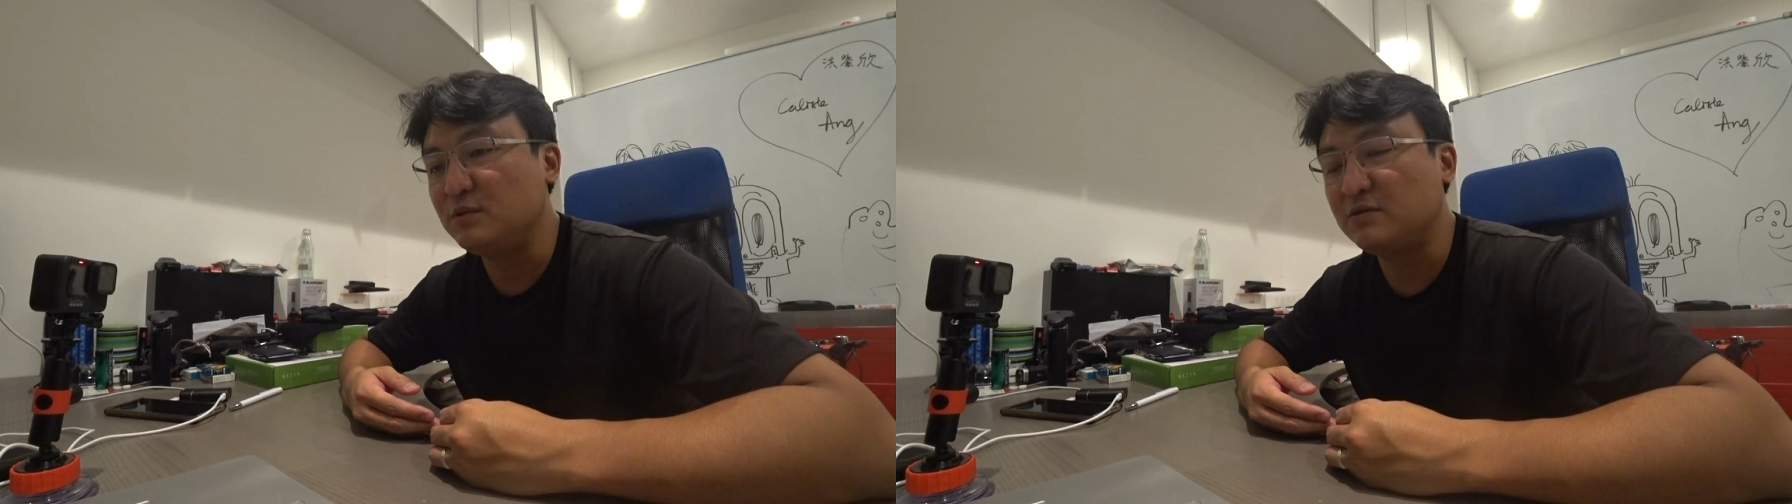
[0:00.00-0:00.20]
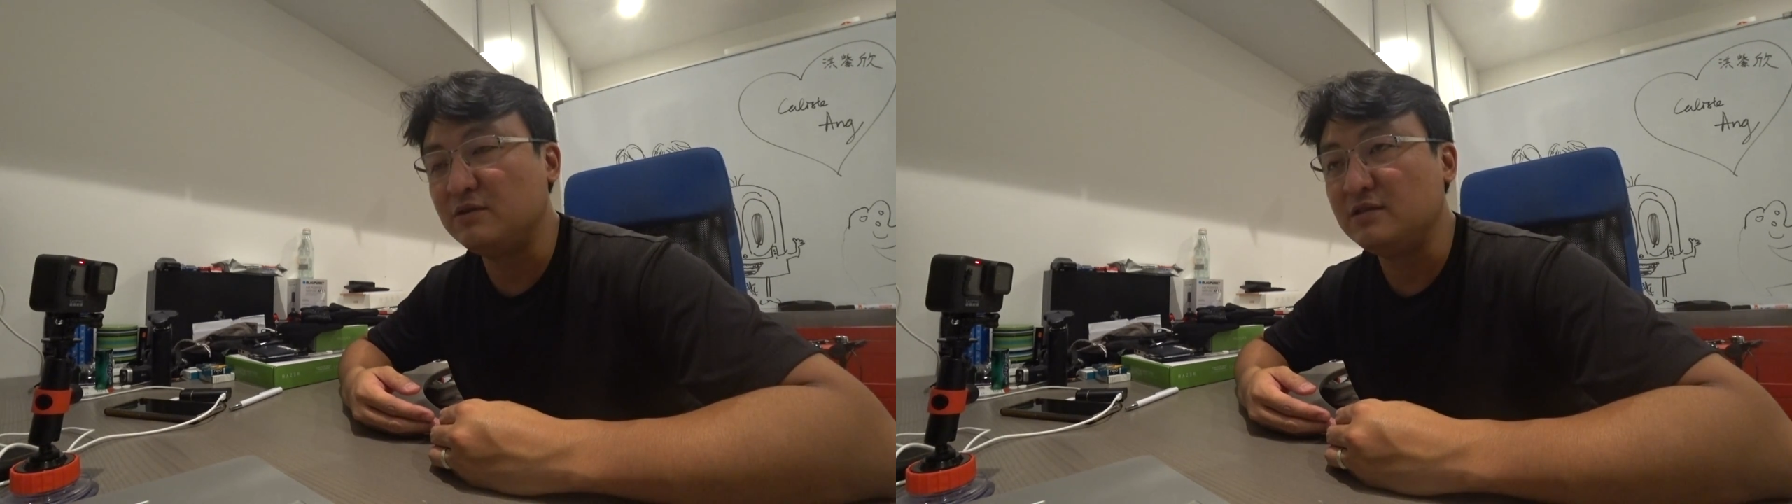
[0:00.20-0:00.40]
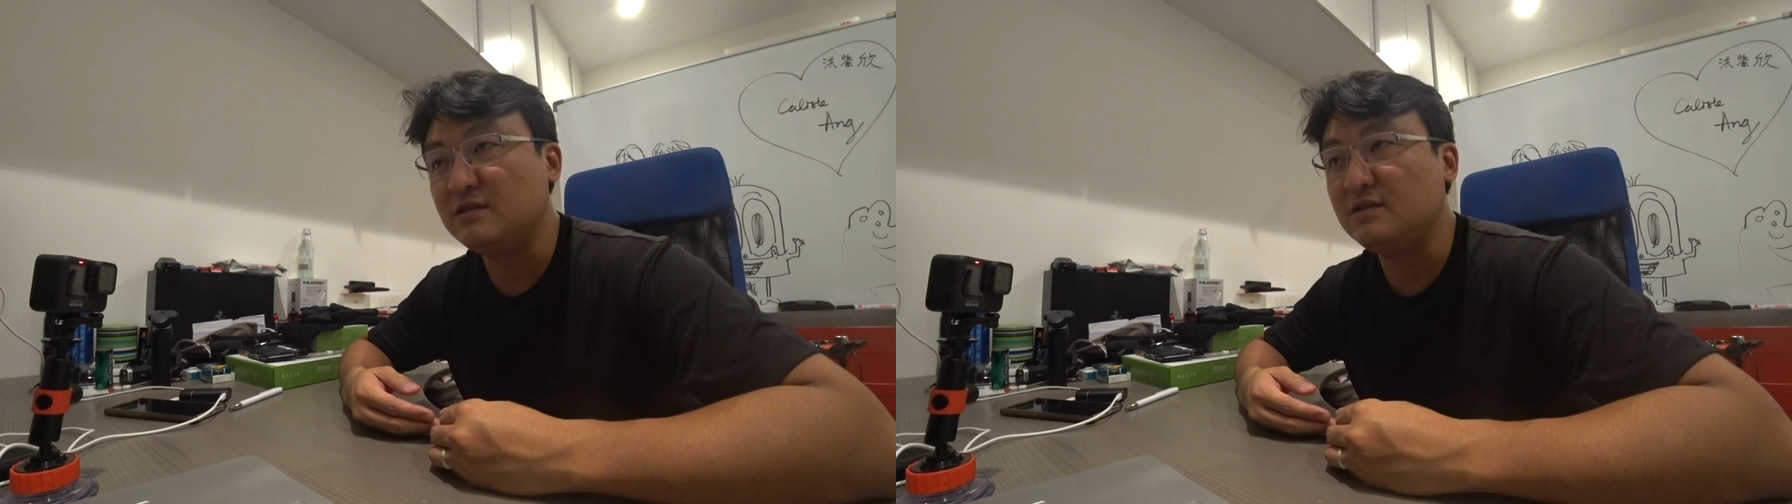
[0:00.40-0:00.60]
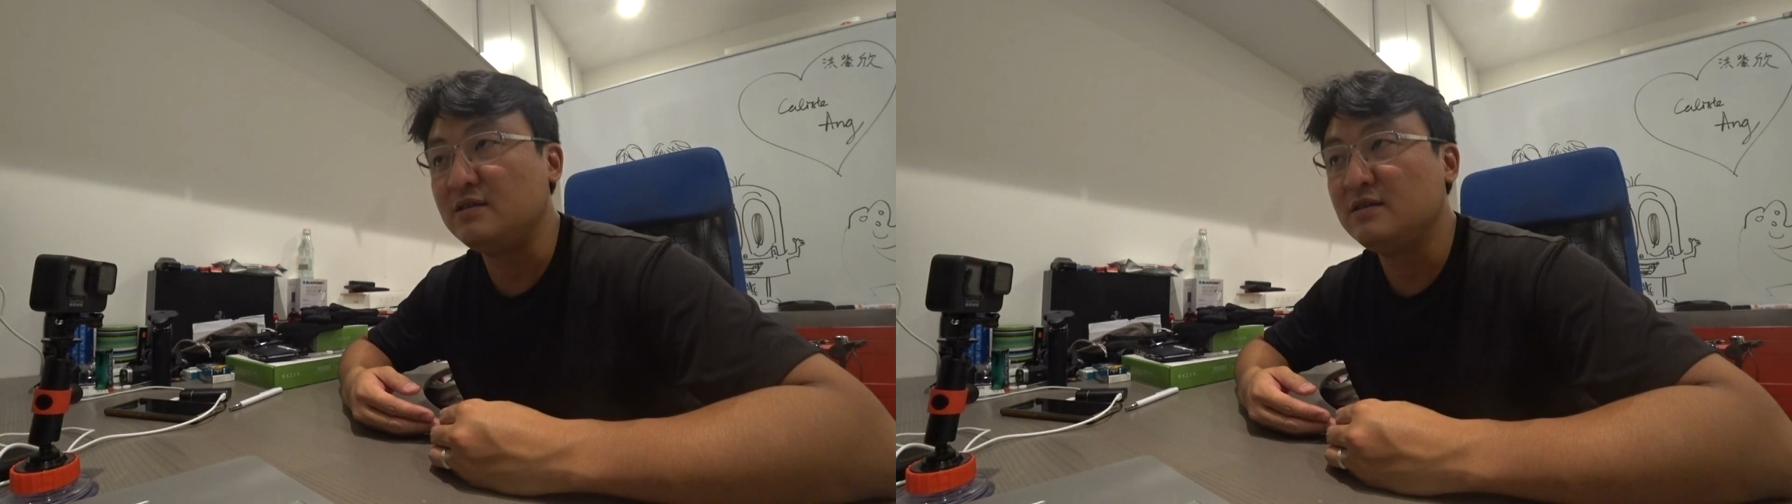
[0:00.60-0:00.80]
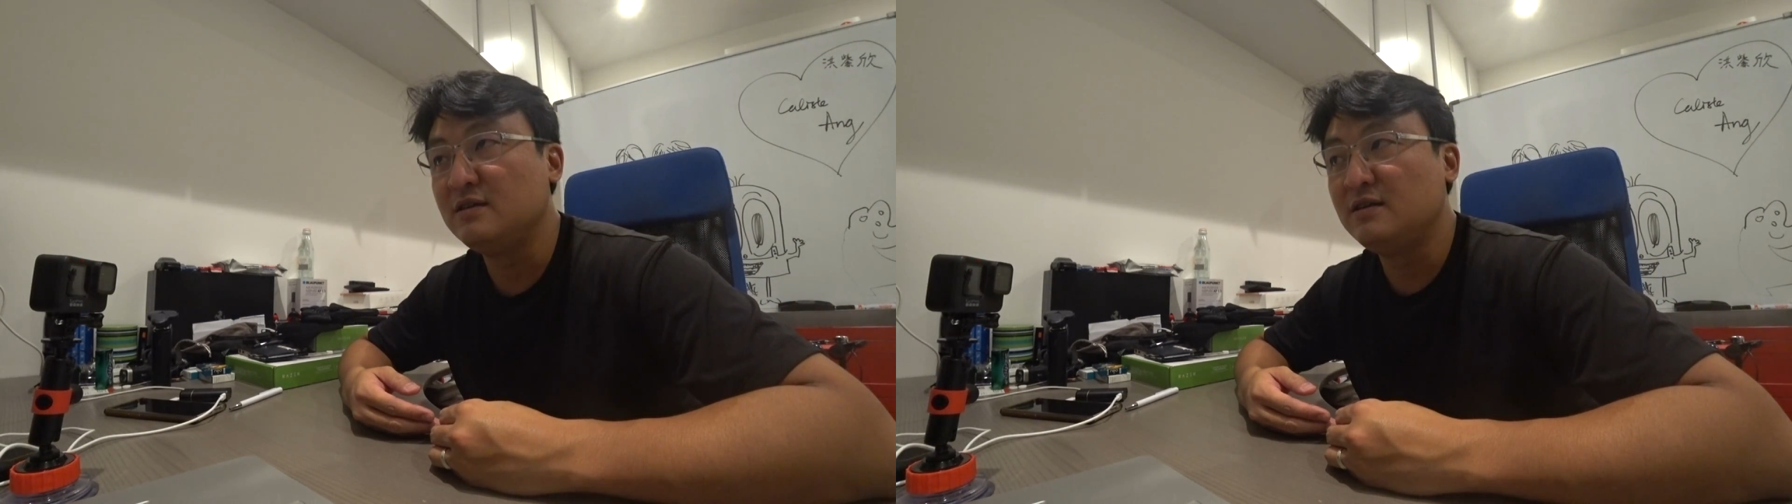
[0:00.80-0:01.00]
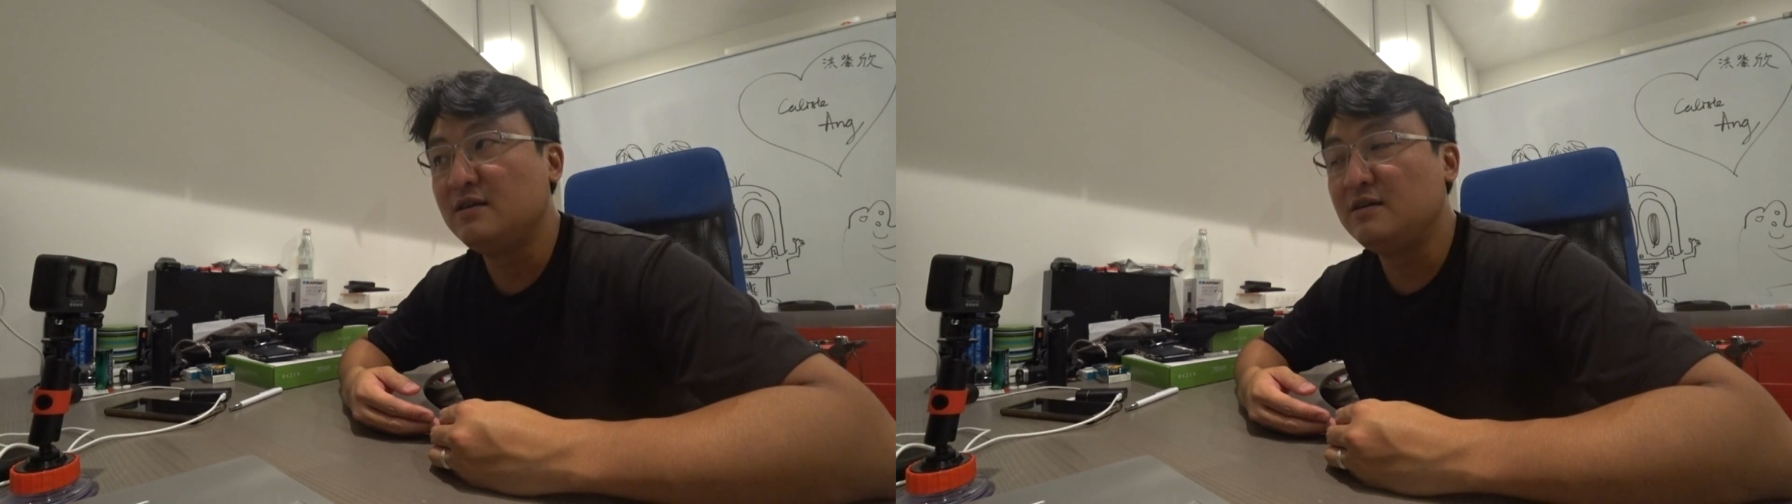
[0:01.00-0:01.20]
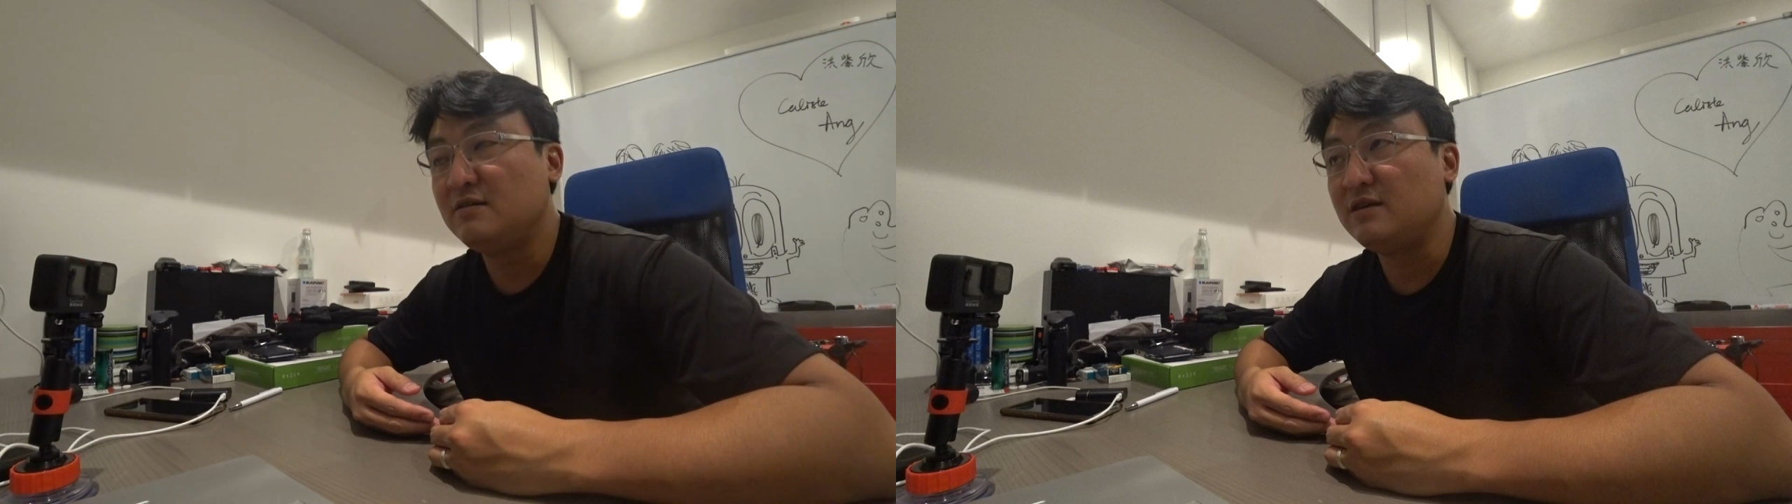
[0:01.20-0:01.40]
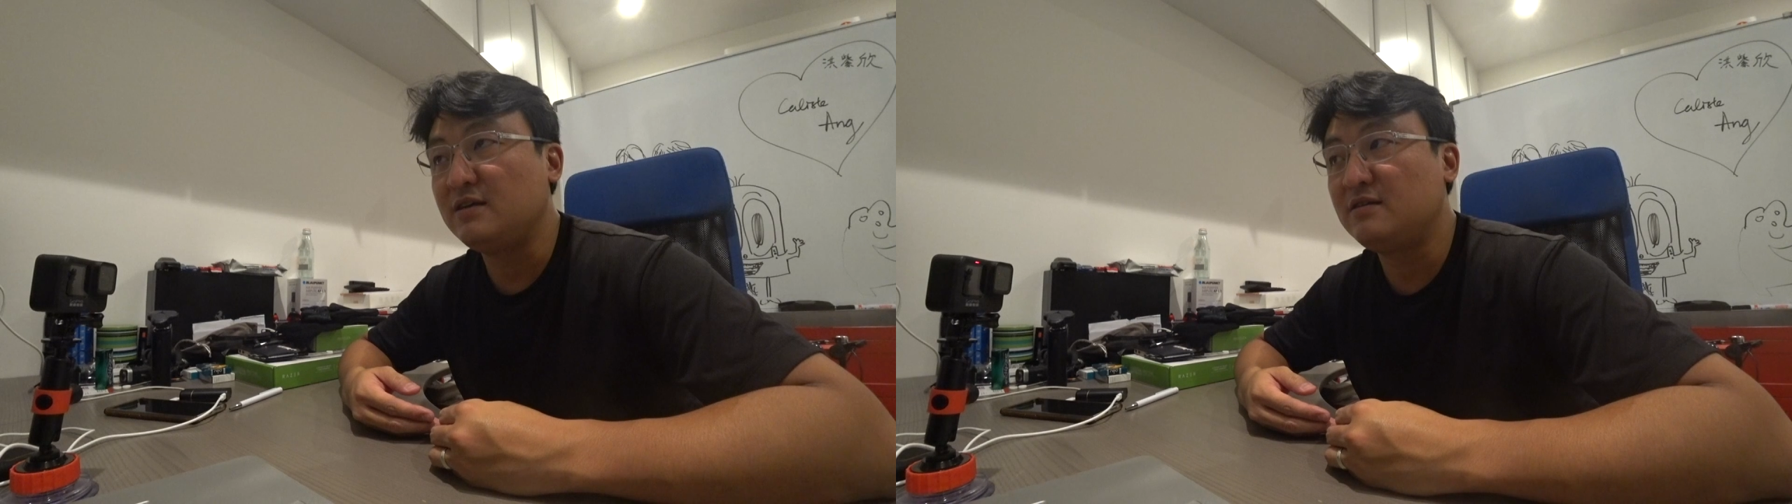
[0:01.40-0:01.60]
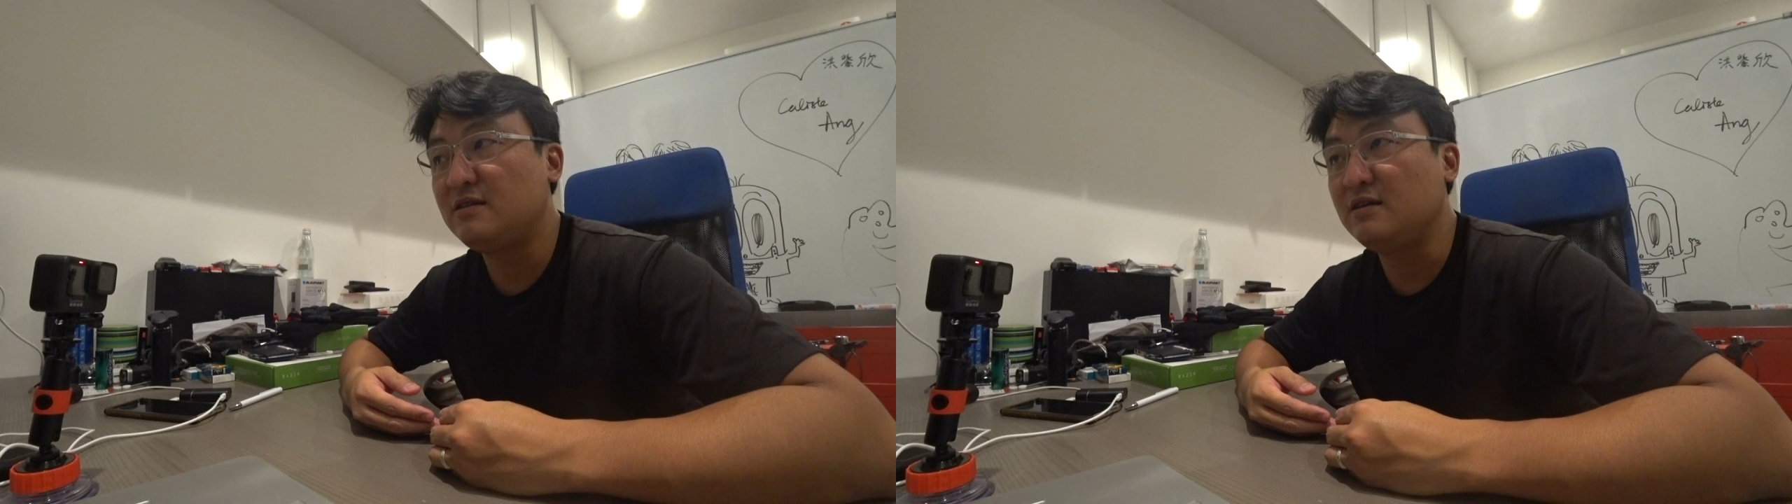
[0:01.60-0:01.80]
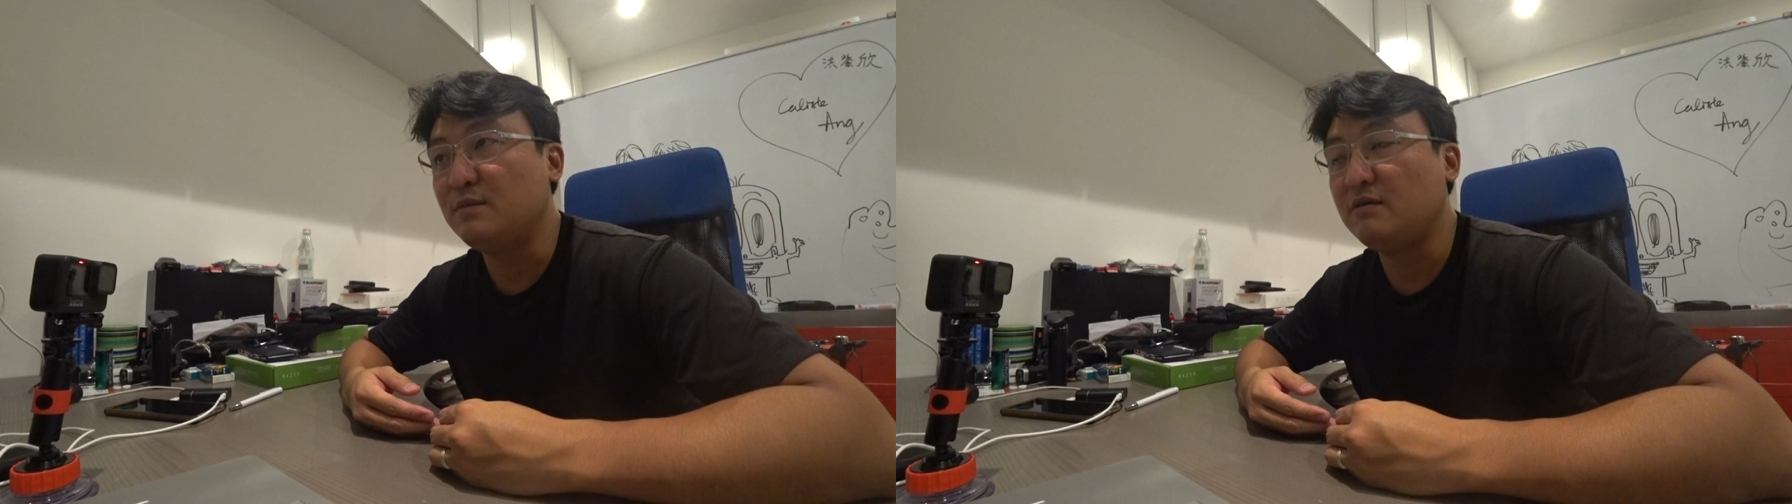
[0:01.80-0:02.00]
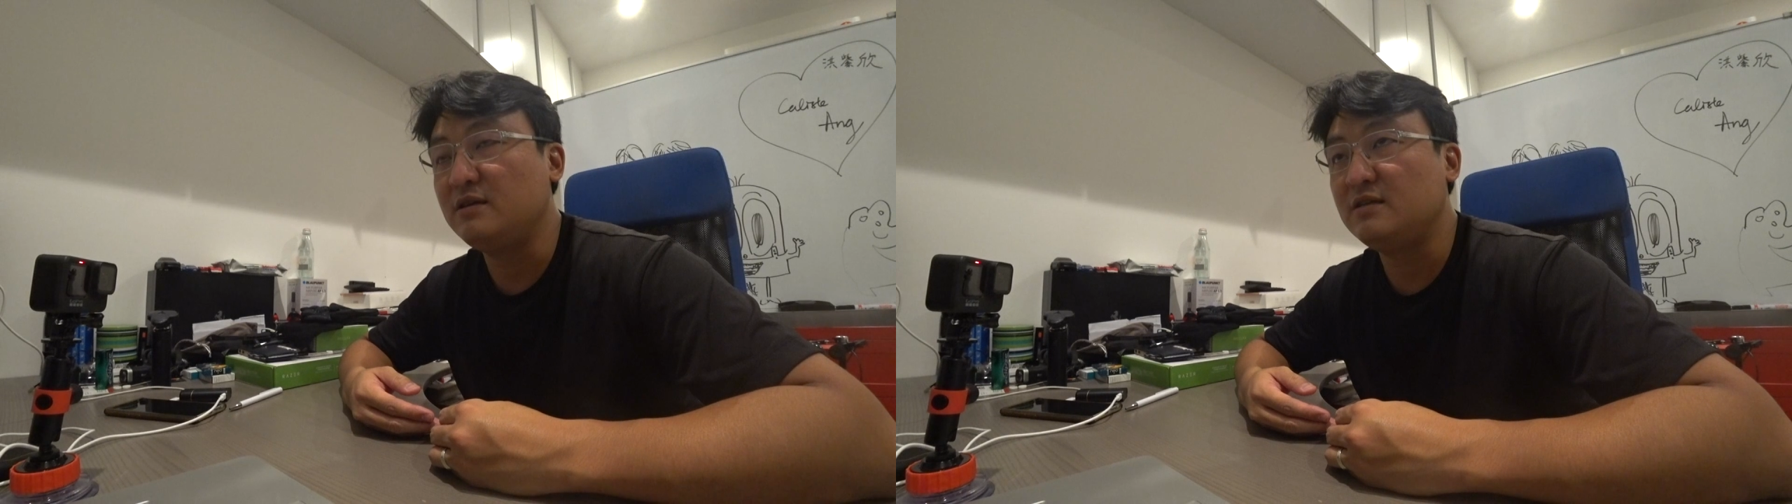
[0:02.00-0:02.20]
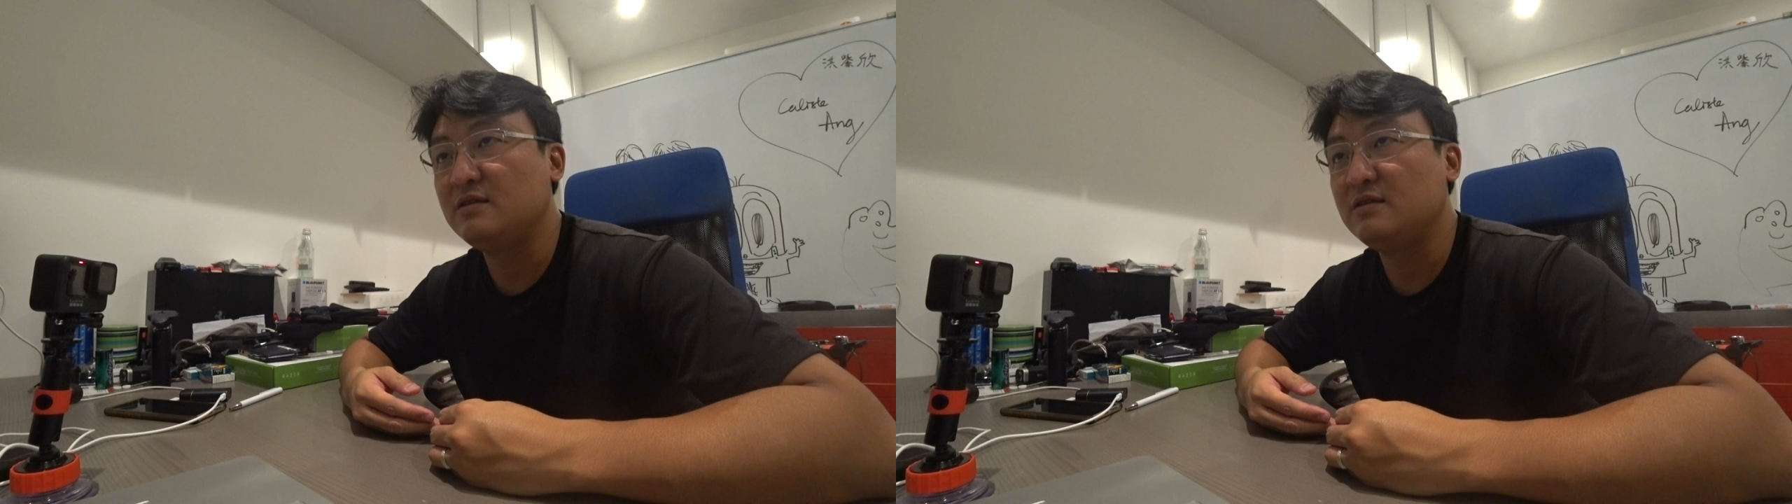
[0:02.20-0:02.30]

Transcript: crazy, right? Think about it.